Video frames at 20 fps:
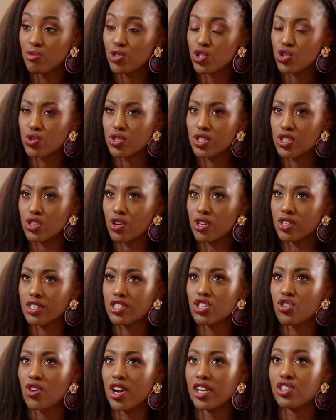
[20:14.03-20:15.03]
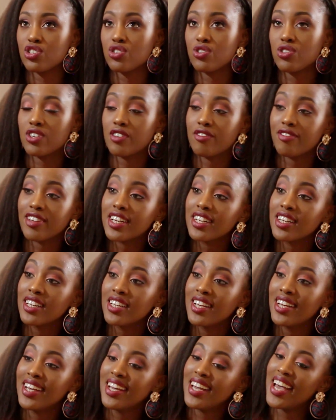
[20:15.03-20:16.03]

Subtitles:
which was called Scratch to Reveal.